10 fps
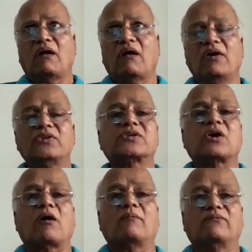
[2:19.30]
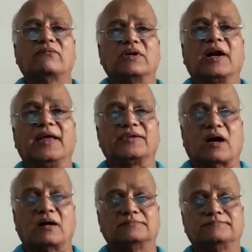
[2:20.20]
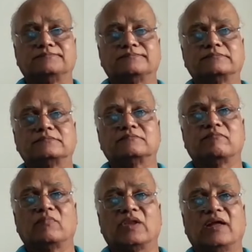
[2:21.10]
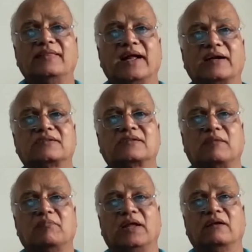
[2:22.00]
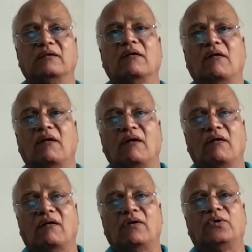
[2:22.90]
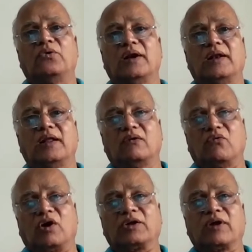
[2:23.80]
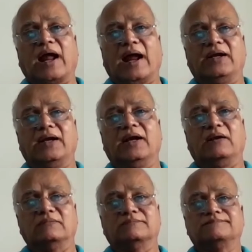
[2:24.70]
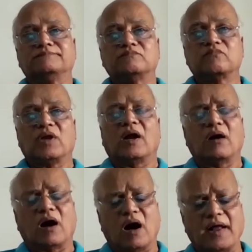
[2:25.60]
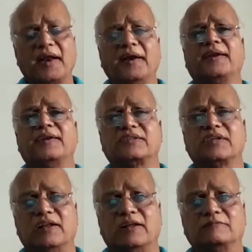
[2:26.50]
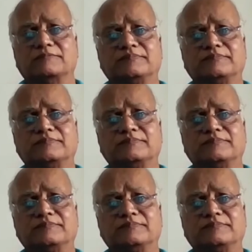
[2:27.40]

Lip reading: I saw Ganesha in that scribbling, doodling, whatever I did unintentionally.